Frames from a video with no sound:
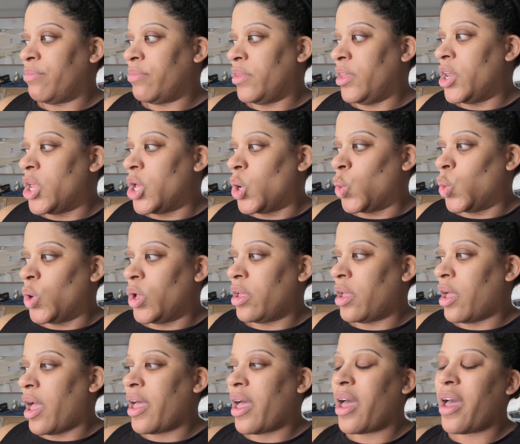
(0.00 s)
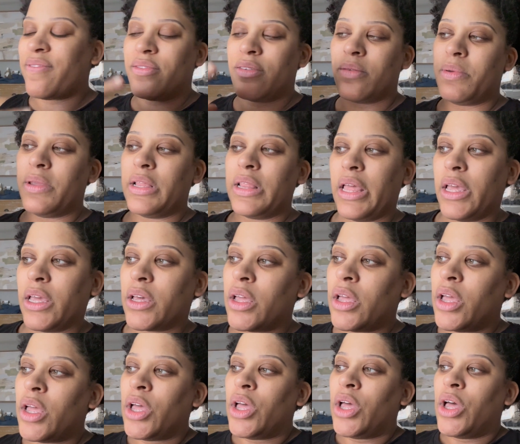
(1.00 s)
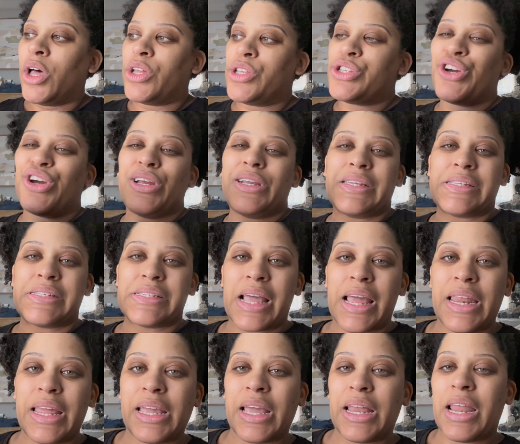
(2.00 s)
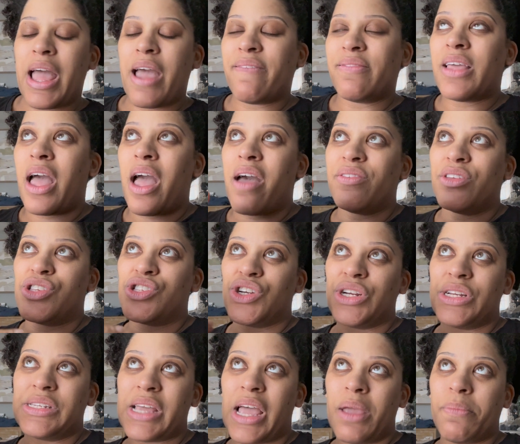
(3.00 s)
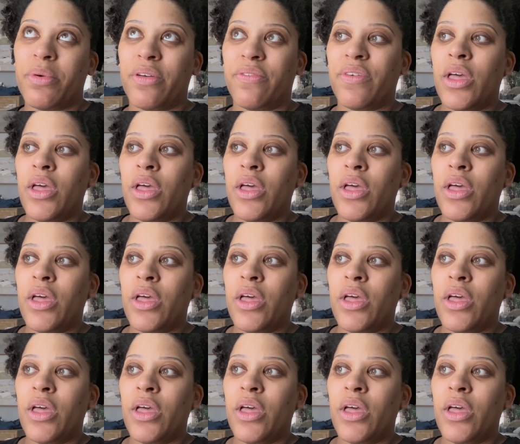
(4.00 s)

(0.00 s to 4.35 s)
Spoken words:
I have to be like a certain aesthetic and I have to have a certain type of,